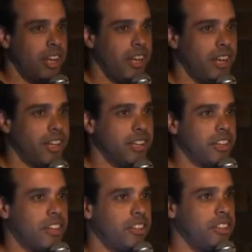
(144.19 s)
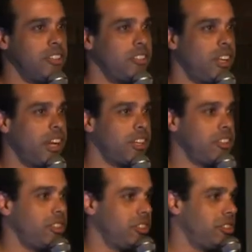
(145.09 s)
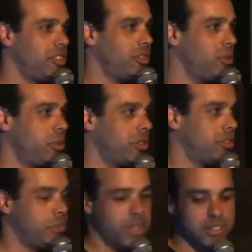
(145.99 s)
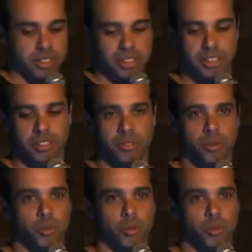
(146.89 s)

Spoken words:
And our initial architecture was basically